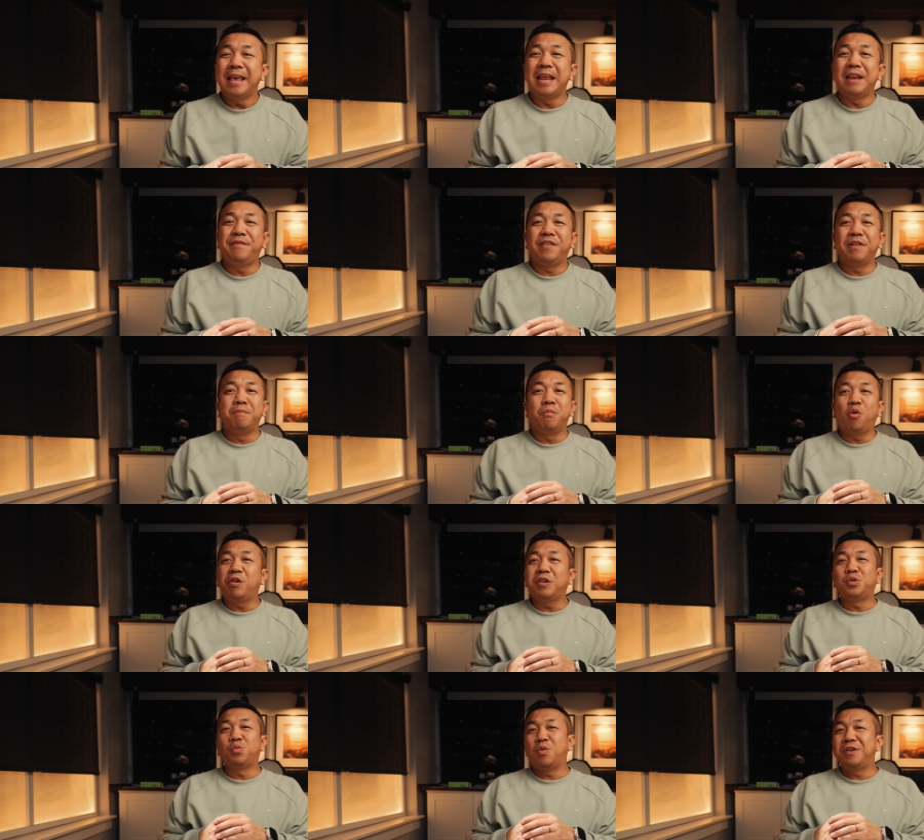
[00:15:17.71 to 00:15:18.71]
in
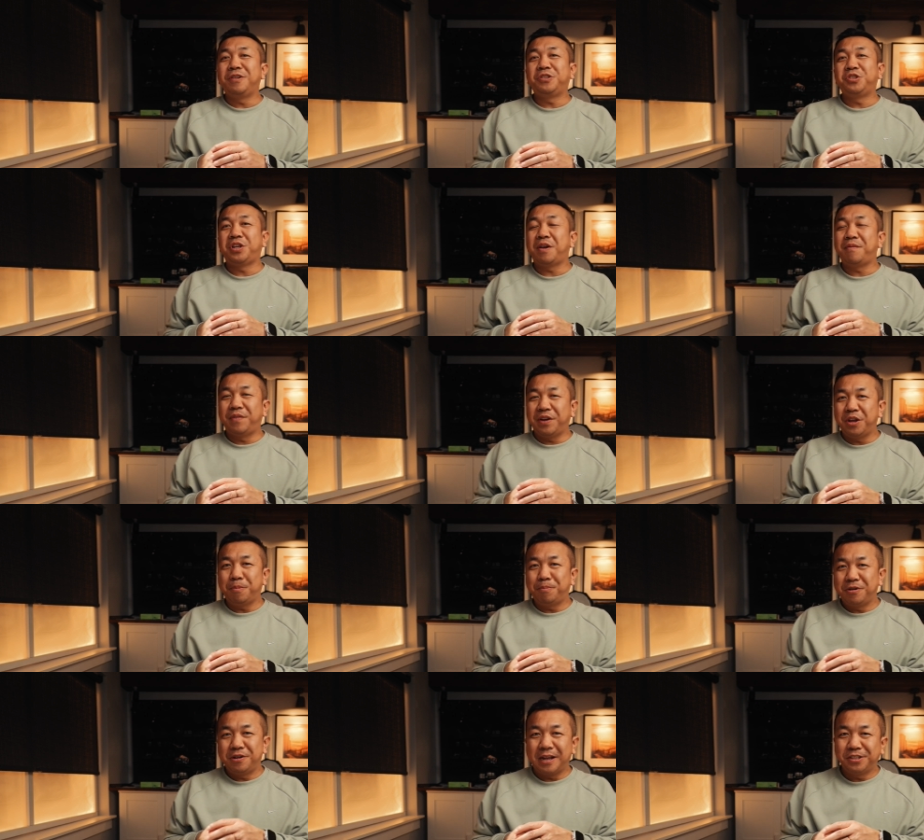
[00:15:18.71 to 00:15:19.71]
Filmora's Wondershare video
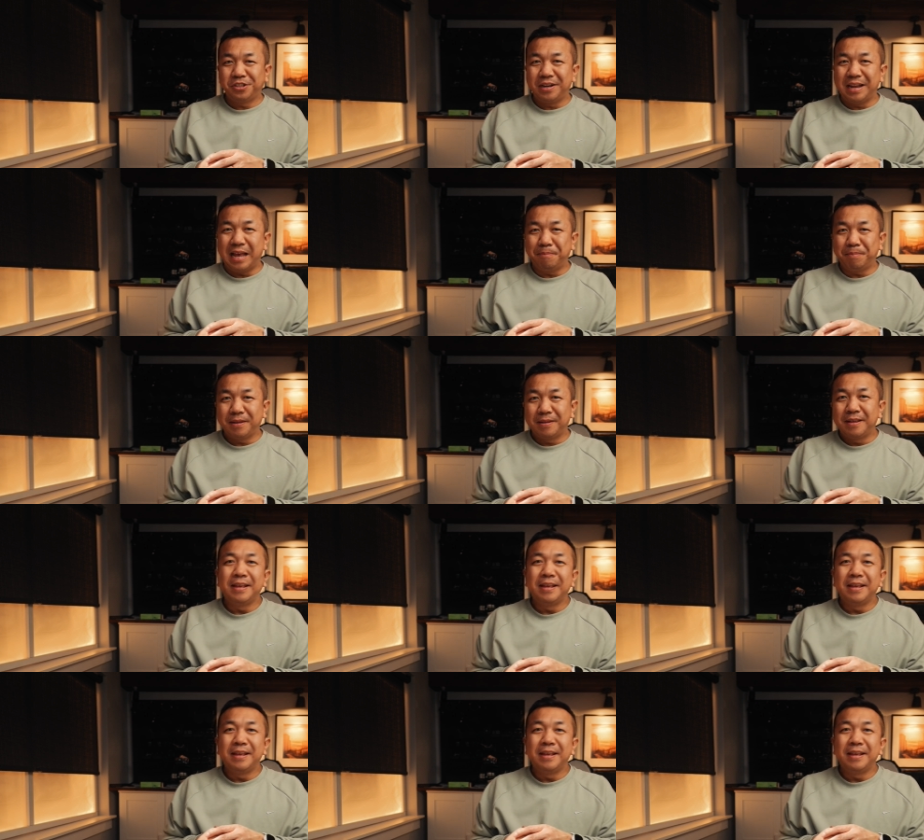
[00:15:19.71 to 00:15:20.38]
production app.